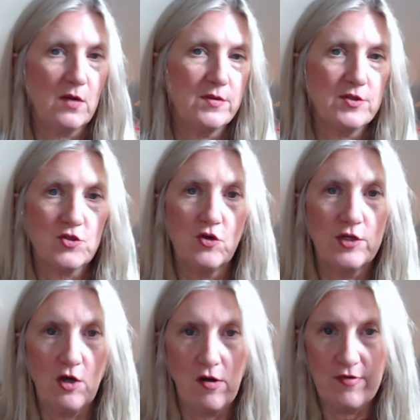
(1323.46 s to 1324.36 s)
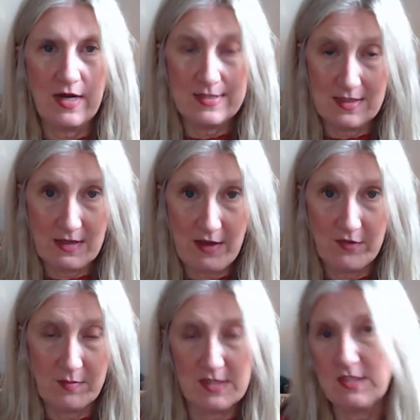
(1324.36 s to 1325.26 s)
with a certain yarn that I didn't have
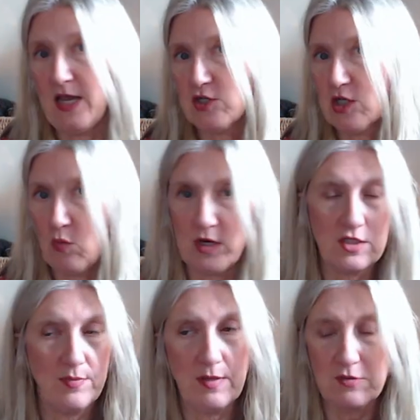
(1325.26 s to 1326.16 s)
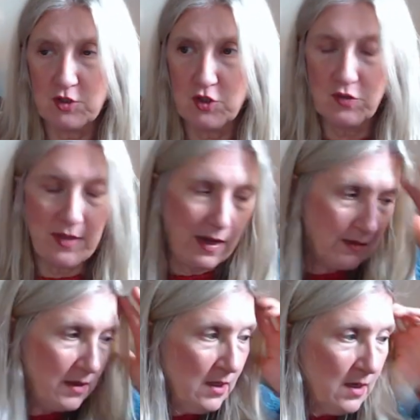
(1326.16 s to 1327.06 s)
in my stash, I wanted to be able to do that.
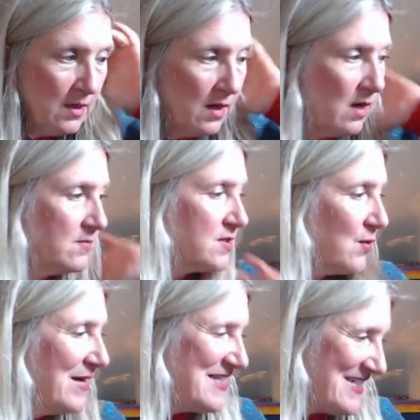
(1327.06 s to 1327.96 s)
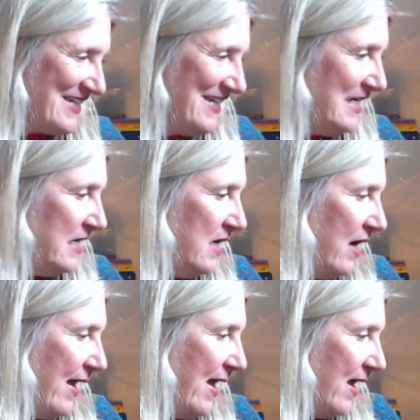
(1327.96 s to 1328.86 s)
Um, so I did.
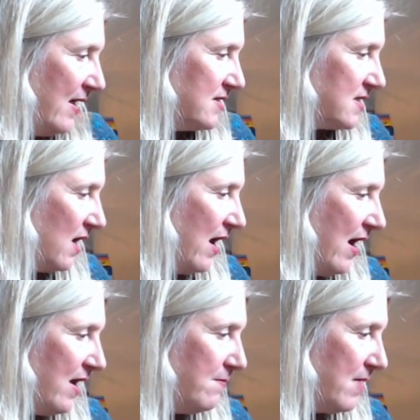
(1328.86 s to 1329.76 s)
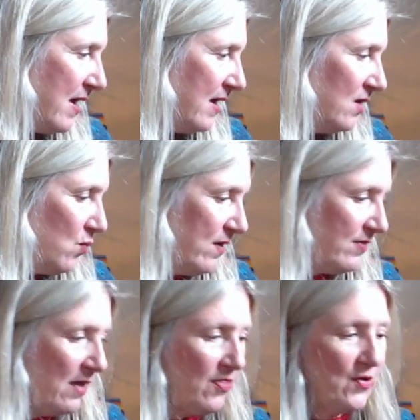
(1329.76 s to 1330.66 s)
And I made, with
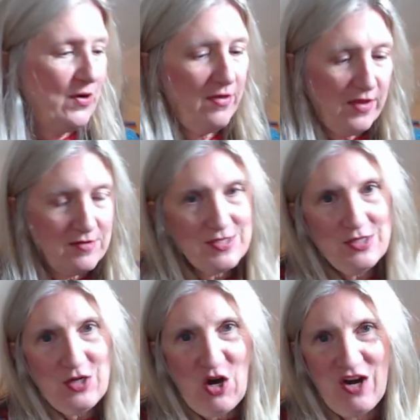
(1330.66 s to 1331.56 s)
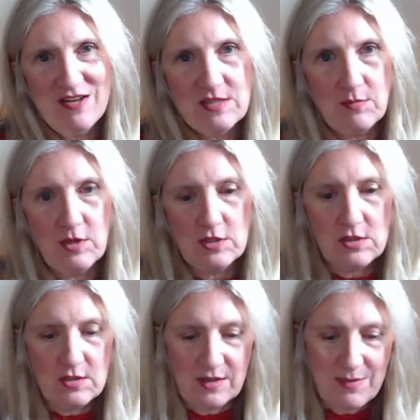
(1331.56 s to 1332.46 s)
that 30,000 yards, gonna
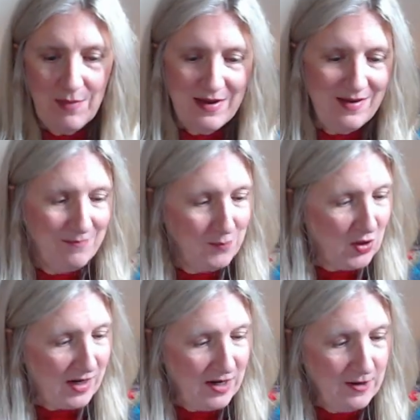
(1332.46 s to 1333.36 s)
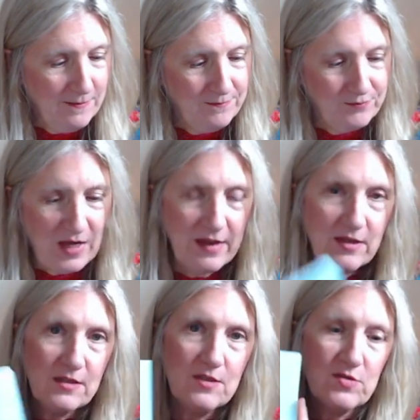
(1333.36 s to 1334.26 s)
just look at my book here, I
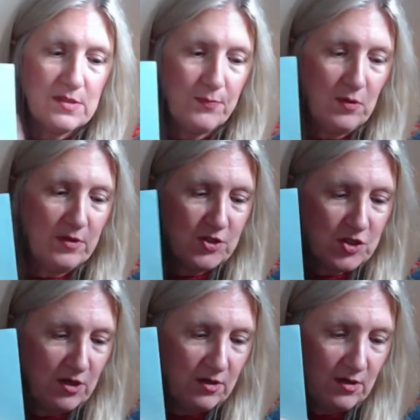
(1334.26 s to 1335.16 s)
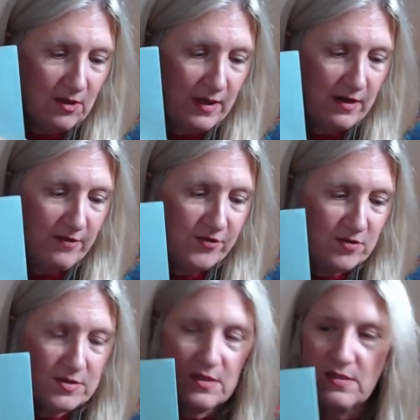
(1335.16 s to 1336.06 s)
use a bullet journal, and I've
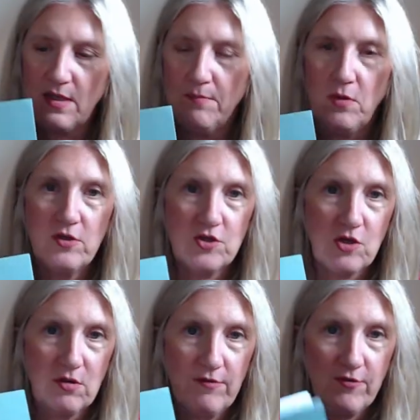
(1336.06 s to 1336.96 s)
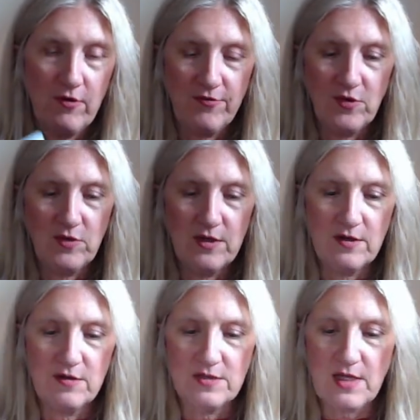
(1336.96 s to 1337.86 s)
used the same bullet journal for a few
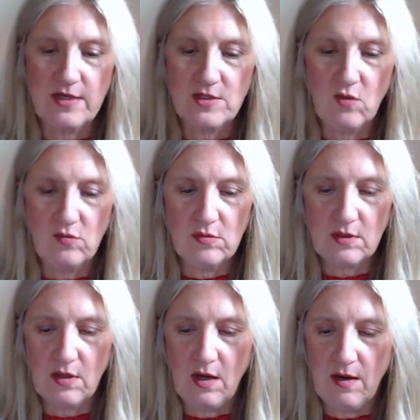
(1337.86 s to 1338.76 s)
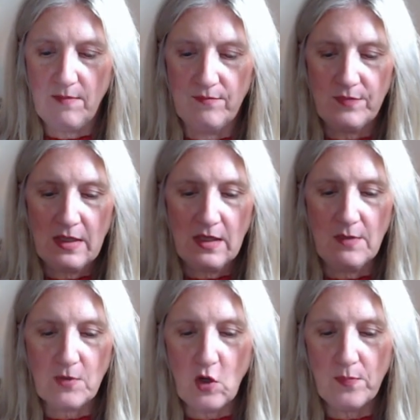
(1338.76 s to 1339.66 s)
years. I don't um,
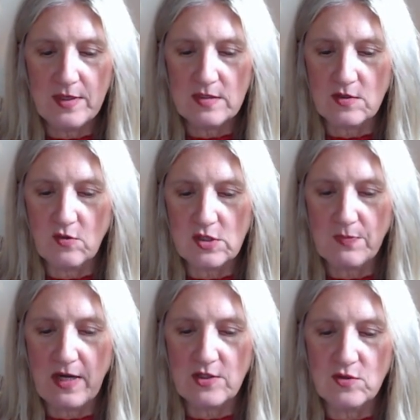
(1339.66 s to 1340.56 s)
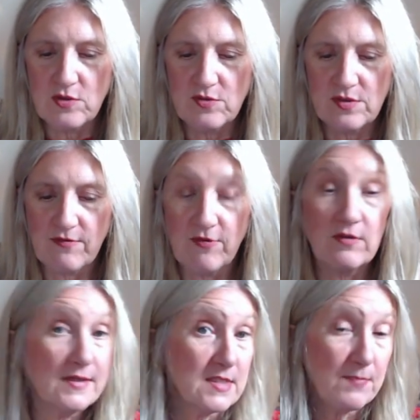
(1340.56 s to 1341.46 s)
keep copious notes, but I do use it for
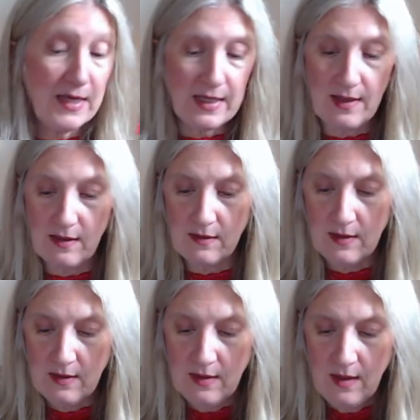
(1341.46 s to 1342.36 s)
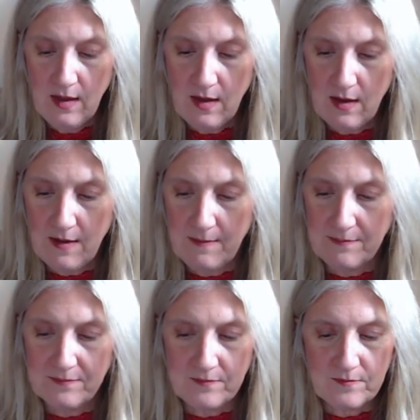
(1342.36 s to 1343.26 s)
list making. Um,